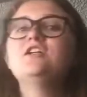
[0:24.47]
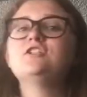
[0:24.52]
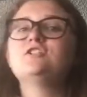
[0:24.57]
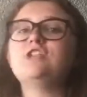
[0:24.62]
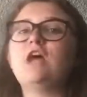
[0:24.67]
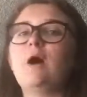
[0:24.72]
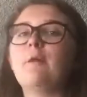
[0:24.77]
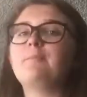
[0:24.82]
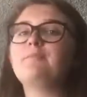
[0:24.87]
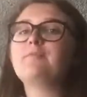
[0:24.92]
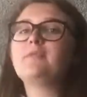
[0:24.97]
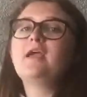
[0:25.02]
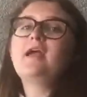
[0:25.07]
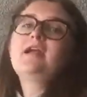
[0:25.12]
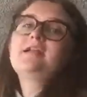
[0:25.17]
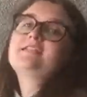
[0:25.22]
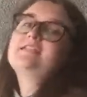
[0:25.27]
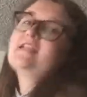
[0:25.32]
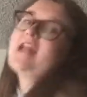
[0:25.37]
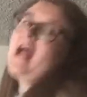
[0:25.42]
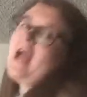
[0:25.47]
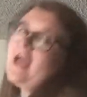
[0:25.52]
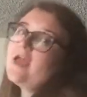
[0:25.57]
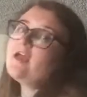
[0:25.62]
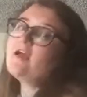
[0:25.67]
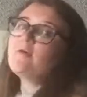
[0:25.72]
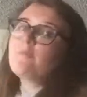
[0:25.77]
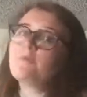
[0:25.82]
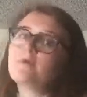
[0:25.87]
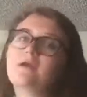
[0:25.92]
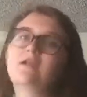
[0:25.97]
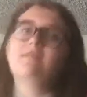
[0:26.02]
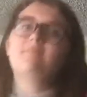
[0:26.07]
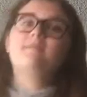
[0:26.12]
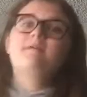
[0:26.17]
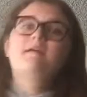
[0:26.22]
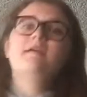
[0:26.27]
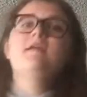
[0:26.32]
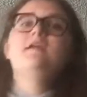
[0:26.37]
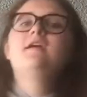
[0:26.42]
So, today we're going to
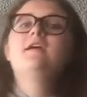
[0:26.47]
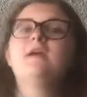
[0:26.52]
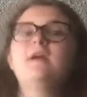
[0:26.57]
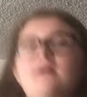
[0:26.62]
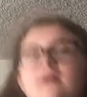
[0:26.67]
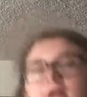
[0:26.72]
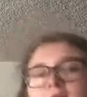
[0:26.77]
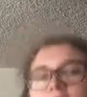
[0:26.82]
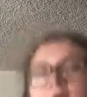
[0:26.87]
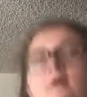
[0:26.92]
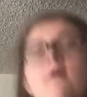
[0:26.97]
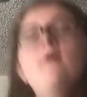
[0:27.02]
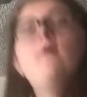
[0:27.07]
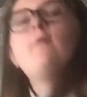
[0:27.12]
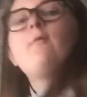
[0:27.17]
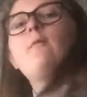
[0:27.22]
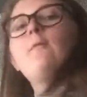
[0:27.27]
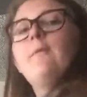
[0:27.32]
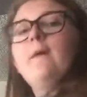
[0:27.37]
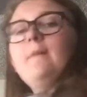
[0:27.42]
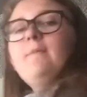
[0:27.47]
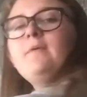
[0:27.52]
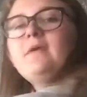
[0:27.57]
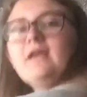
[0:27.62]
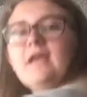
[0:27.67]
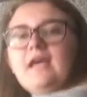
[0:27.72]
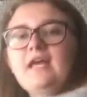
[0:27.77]
be whipping